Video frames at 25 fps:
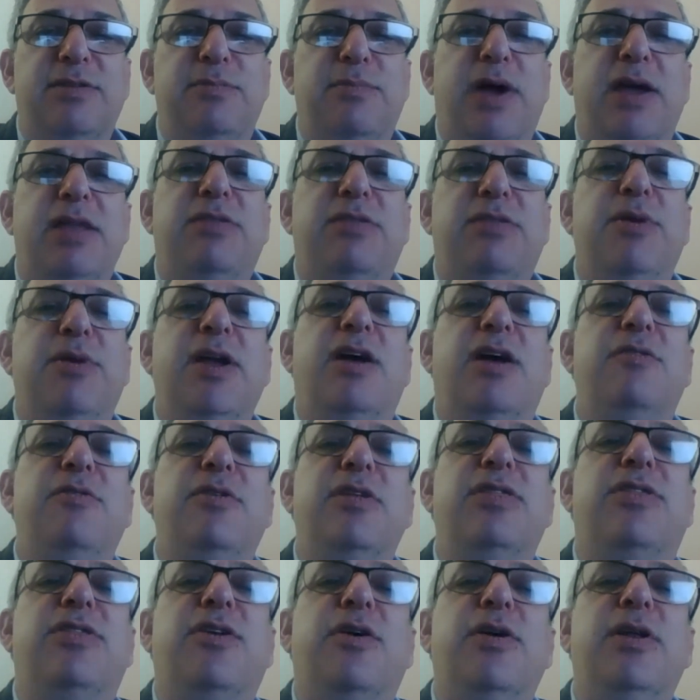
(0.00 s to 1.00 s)
by
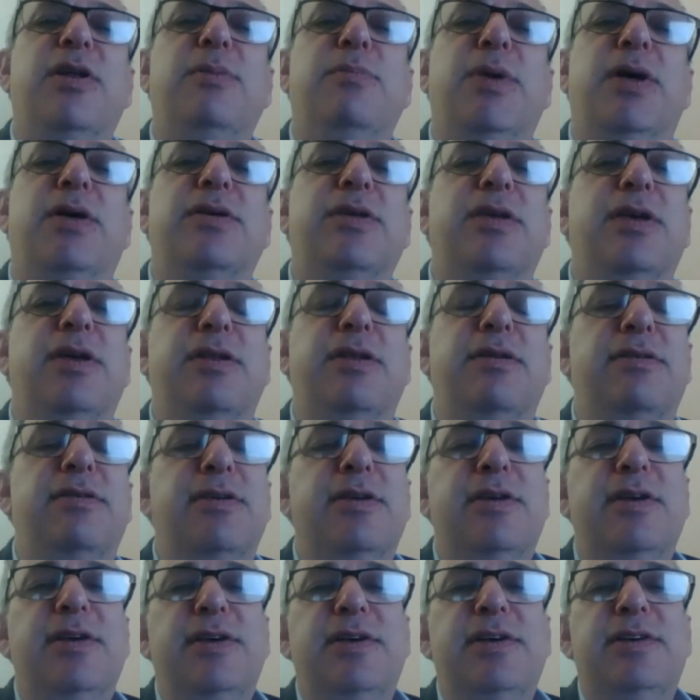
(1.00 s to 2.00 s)
330 million.
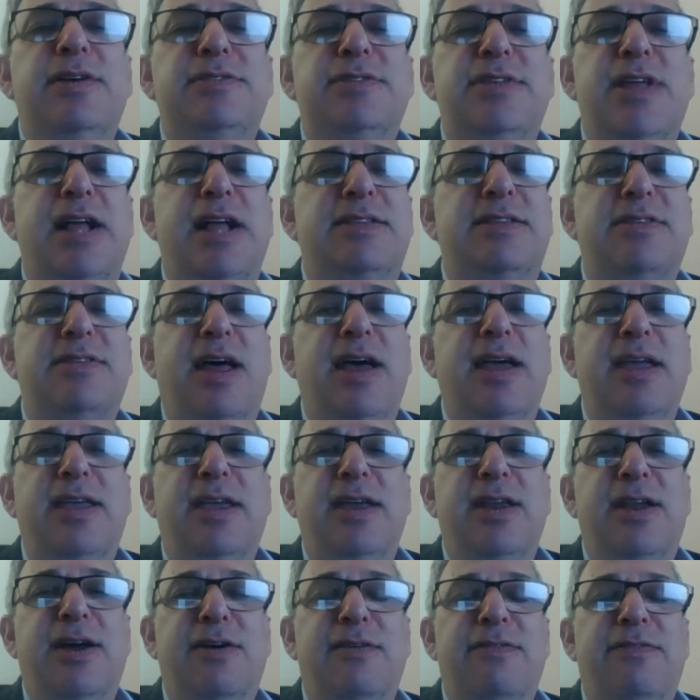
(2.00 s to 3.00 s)
So that's like,
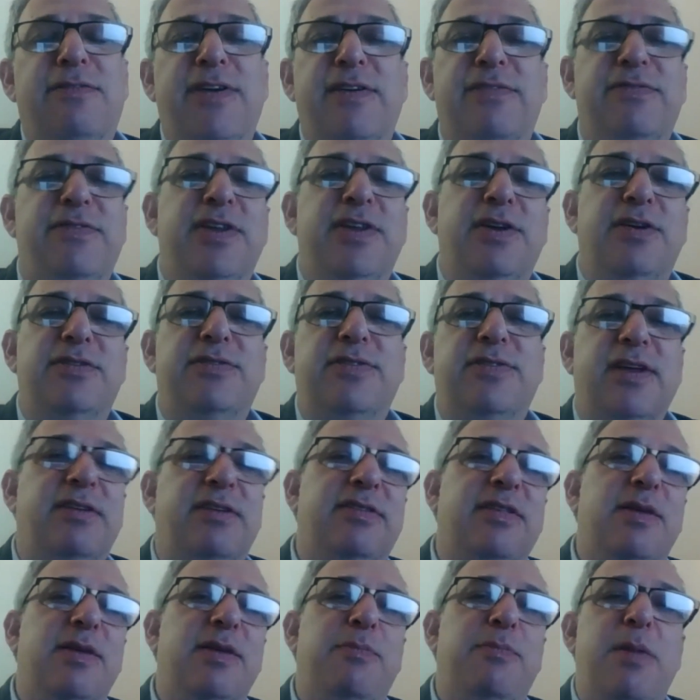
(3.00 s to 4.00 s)
50 or
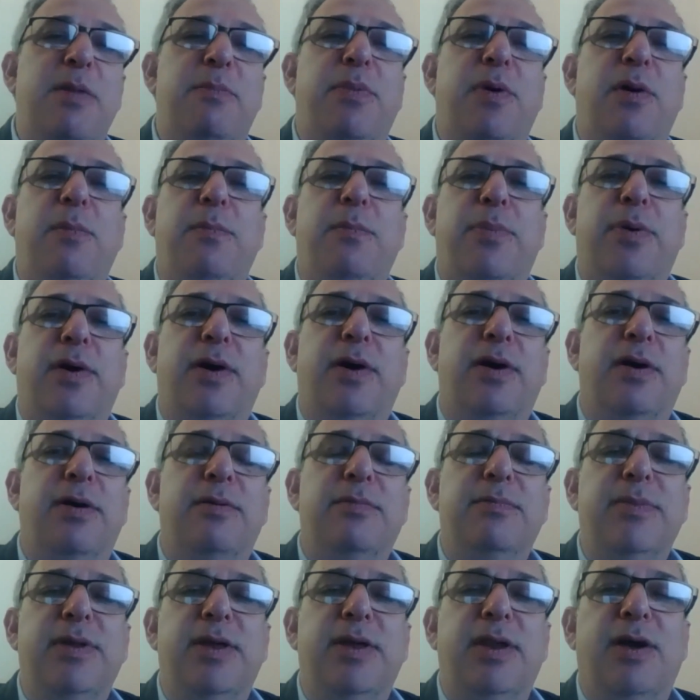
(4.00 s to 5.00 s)
60 people
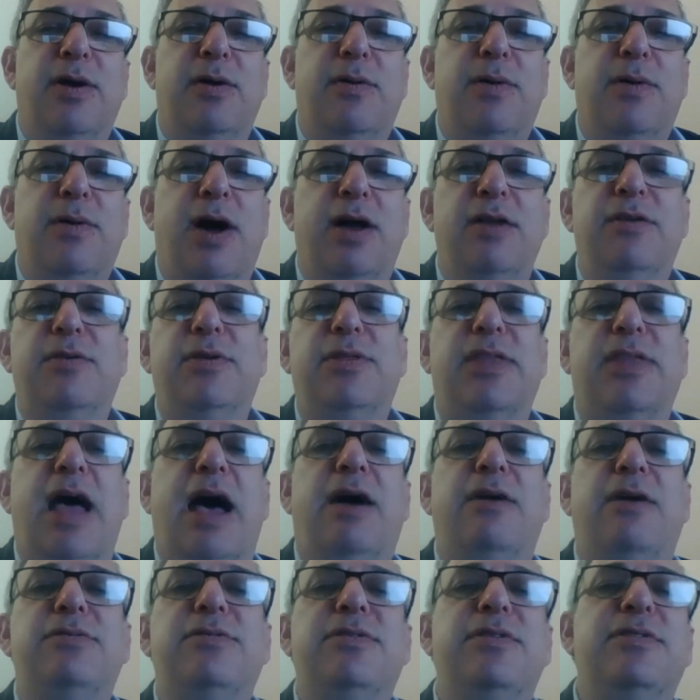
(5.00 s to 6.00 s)
per,
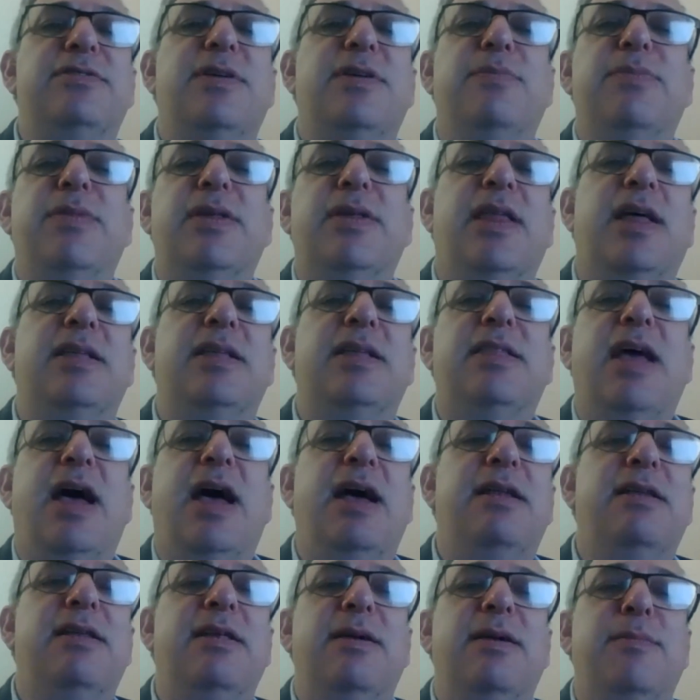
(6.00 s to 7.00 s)
100,000 or something like
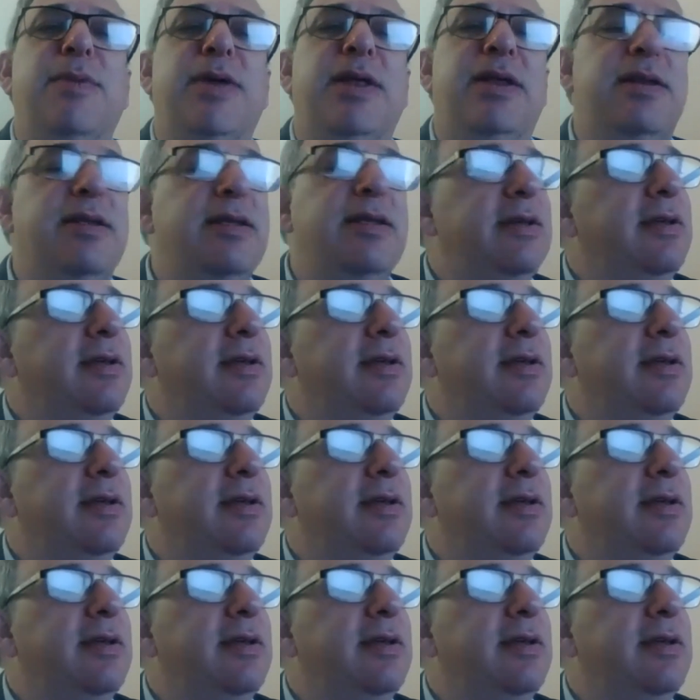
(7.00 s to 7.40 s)
that. I mean,